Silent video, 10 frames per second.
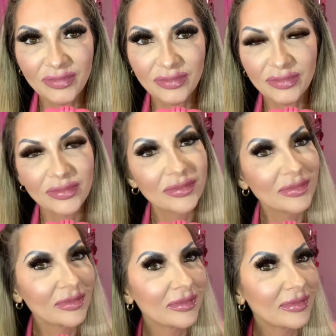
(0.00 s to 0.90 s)

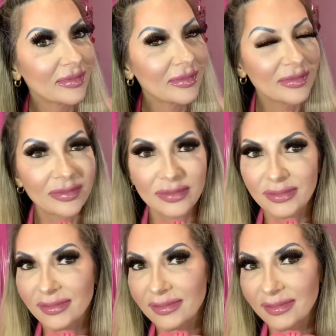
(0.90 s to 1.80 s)

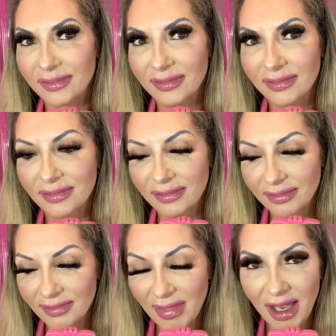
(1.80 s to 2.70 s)

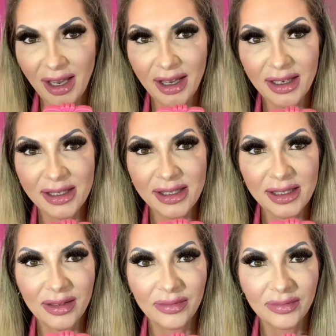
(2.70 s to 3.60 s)

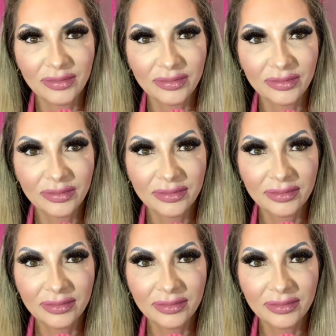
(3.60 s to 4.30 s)
No one is speaking in this clip.